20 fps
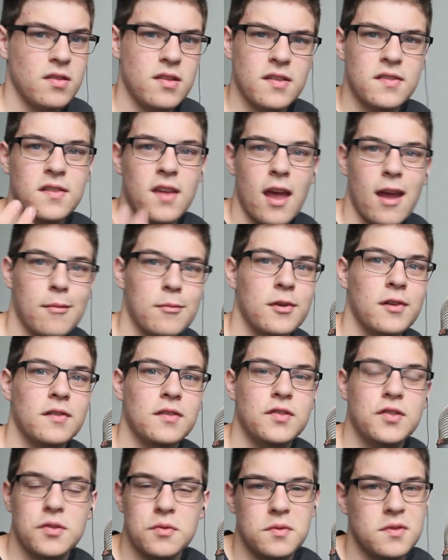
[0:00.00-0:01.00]
This camera
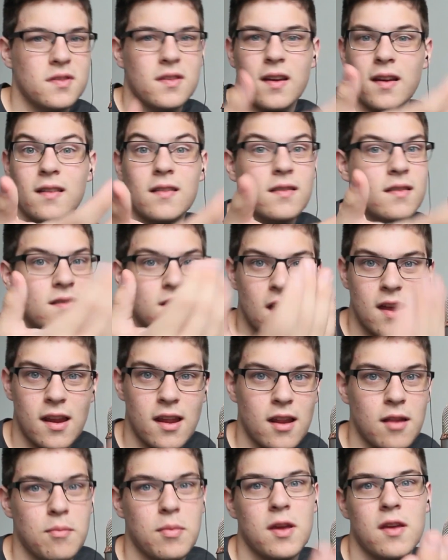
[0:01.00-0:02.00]
shoots like
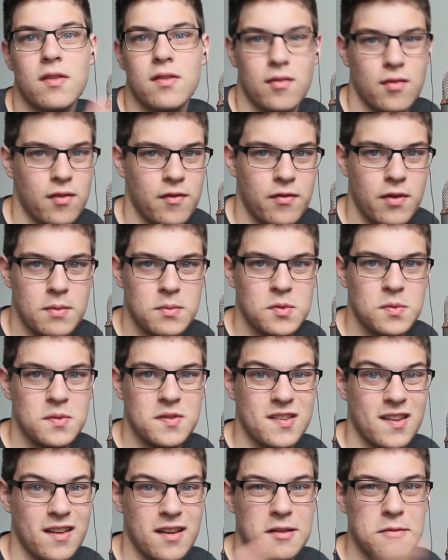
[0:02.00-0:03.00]
1080p 30 frames per
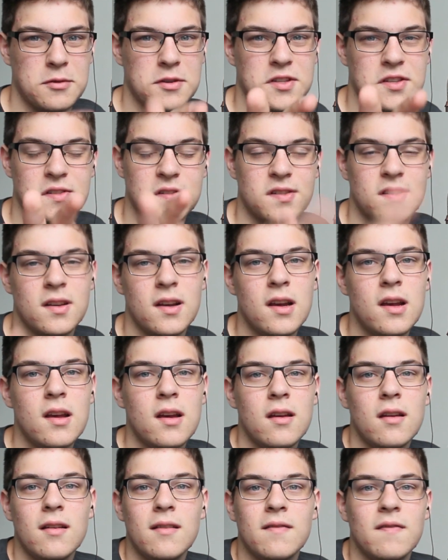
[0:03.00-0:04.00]
second, which is
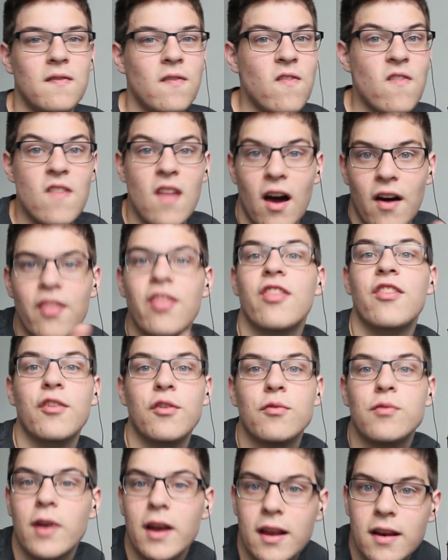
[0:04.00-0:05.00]
not the
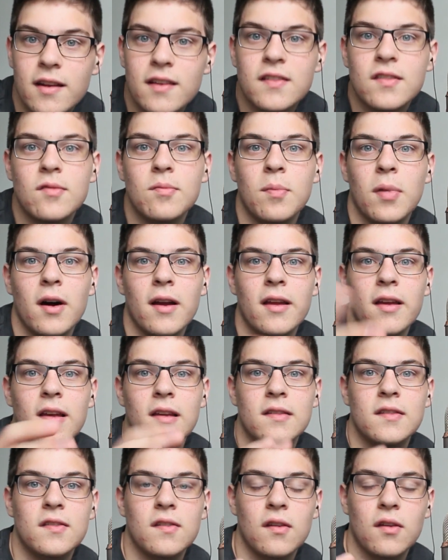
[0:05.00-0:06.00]
greatest, but
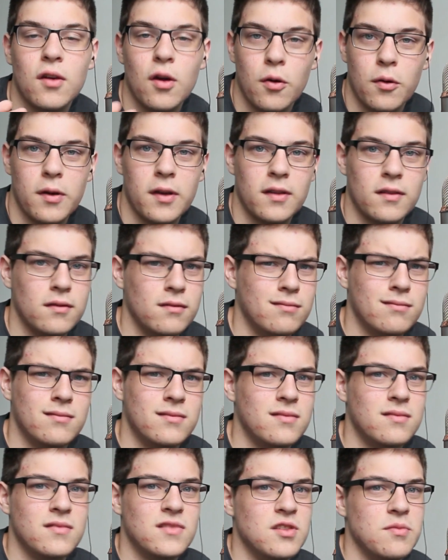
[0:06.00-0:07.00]
it's going
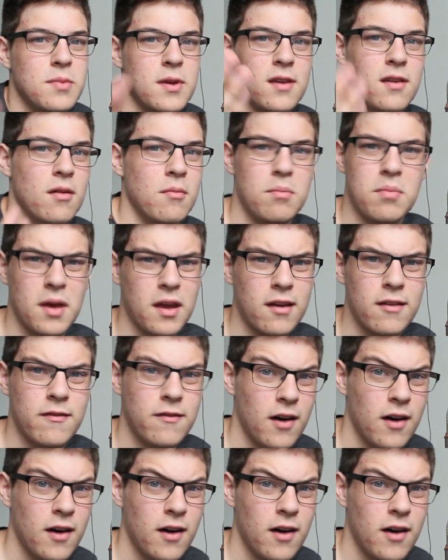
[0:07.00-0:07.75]
to be a big